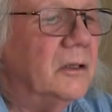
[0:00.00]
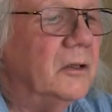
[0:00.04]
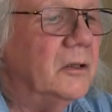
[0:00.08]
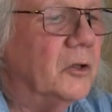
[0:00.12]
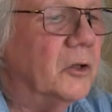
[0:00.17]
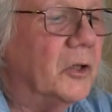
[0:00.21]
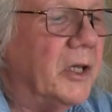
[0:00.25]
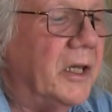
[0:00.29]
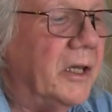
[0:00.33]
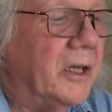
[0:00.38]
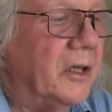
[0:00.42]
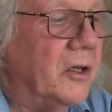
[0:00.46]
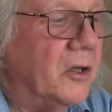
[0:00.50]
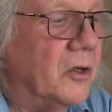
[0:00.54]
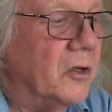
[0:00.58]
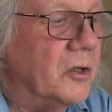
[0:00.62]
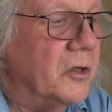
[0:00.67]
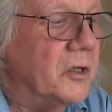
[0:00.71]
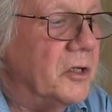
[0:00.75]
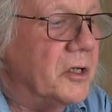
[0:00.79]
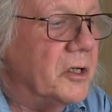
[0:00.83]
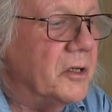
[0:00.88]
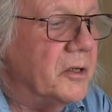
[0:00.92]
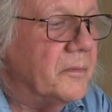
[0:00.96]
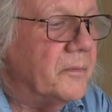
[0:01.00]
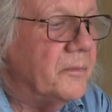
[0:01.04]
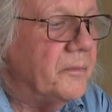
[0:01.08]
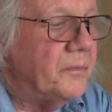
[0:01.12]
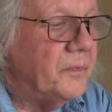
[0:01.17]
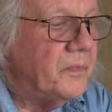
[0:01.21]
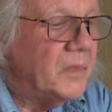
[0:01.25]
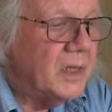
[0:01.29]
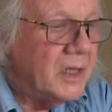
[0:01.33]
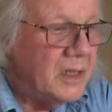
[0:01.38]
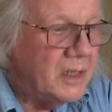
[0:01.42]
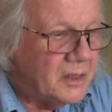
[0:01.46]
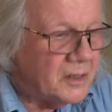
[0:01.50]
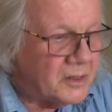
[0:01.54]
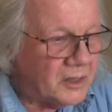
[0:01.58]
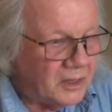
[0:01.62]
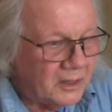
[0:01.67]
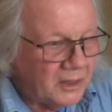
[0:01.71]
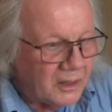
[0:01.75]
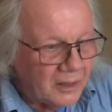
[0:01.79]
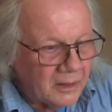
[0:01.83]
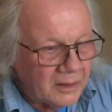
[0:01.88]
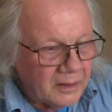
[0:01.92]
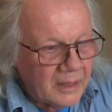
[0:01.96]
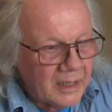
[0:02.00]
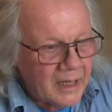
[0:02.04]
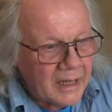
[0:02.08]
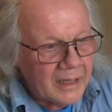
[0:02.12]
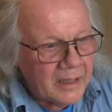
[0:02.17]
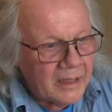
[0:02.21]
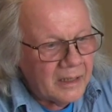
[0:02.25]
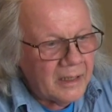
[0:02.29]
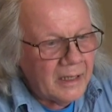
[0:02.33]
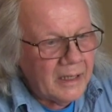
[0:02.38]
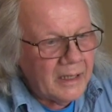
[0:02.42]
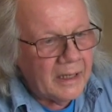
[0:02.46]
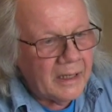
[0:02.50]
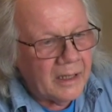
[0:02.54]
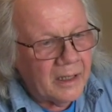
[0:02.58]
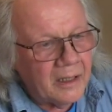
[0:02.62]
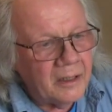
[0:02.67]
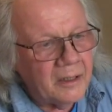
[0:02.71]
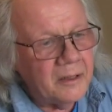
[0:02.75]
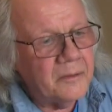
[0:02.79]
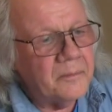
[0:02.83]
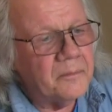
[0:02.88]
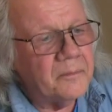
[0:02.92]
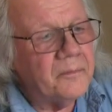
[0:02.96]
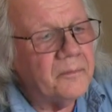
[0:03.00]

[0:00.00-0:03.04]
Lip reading: looking good. There's a little layer here.